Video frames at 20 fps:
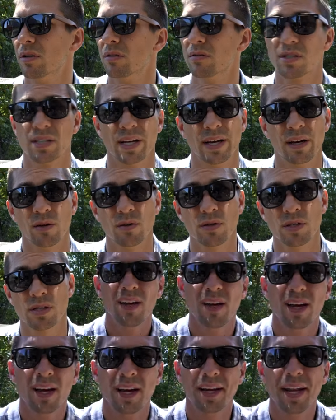sounds.
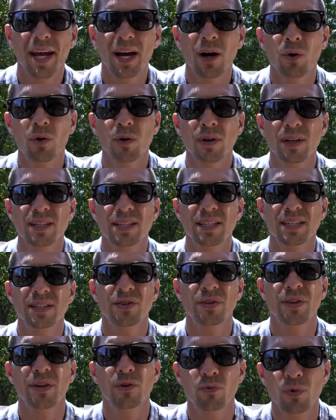And now we're listening
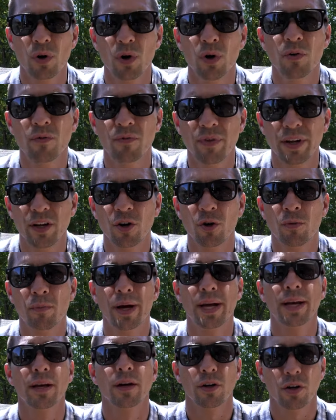to the Rode
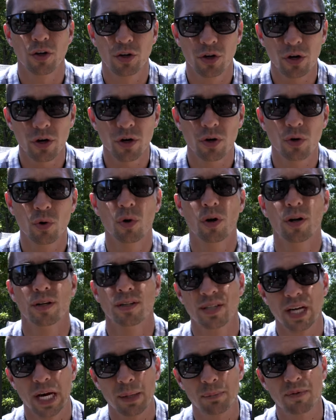VideoMic GO on
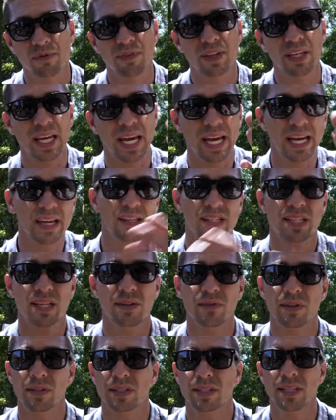top of the
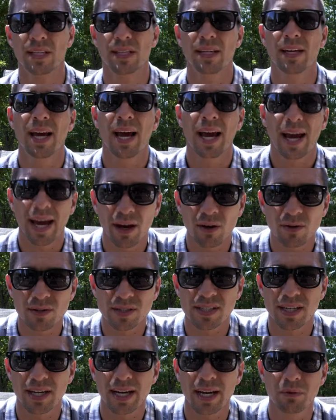A7C
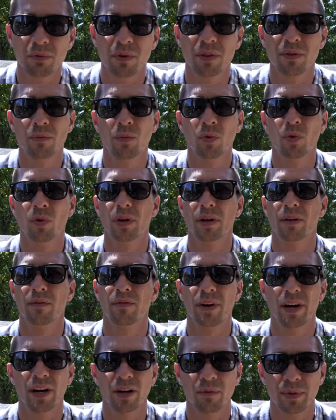outside with more
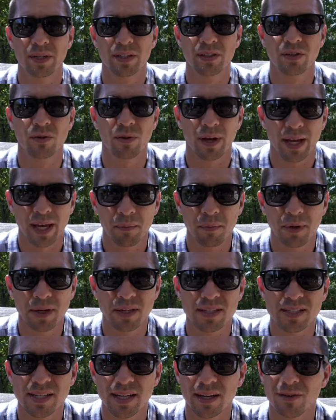environmental
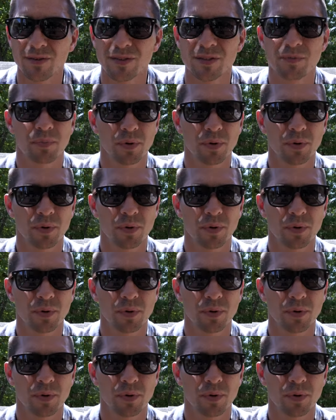ambient sounds,